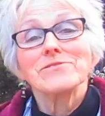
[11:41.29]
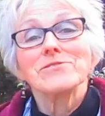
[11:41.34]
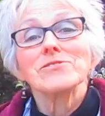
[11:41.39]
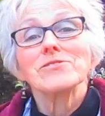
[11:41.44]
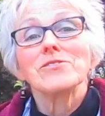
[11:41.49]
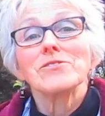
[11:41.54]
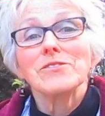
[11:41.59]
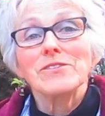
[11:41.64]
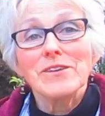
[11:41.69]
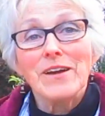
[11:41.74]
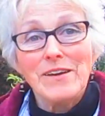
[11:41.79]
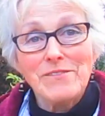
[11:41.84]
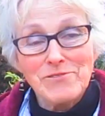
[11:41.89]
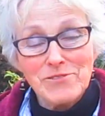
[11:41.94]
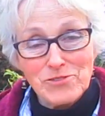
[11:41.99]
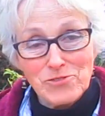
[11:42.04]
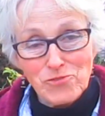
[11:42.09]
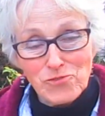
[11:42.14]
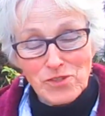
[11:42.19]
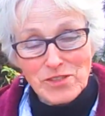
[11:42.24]
So you have
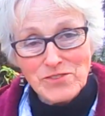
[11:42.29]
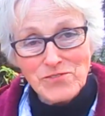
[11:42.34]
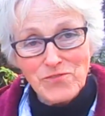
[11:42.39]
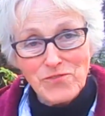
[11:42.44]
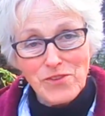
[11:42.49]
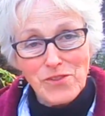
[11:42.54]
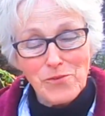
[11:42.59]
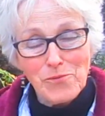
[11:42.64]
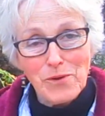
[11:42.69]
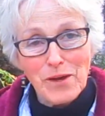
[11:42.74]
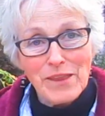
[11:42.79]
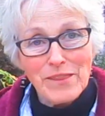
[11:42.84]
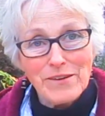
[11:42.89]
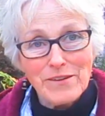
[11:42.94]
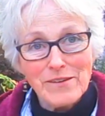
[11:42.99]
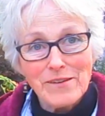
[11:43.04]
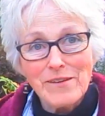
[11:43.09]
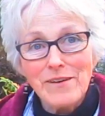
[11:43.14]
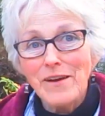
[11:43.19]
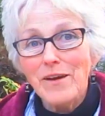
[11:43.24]
to dress for the
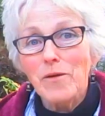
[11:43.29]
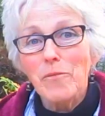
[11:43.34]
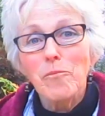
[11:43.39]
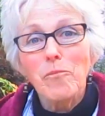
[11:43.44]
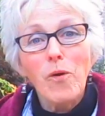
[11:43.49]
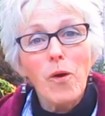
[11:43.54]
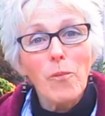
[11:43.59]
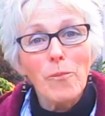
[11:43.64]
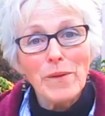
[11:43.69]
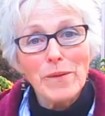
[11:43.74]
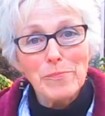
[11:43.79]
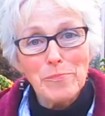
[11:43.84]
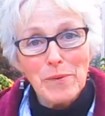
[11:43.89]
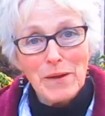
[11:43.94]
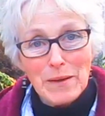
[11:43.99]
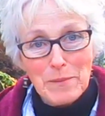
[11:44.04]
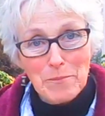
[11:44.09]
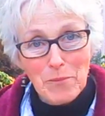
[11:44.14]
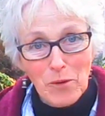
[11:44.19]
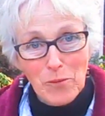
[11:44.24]
weather moment
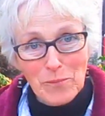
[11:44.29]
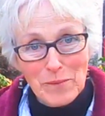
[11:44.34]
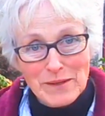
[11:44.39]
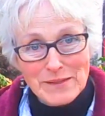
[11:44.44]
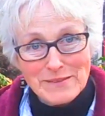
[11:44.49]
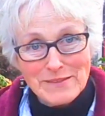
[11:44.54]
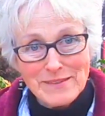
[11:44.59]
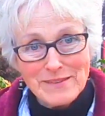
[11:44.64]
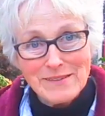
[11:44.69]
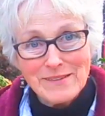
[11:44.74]
by moment.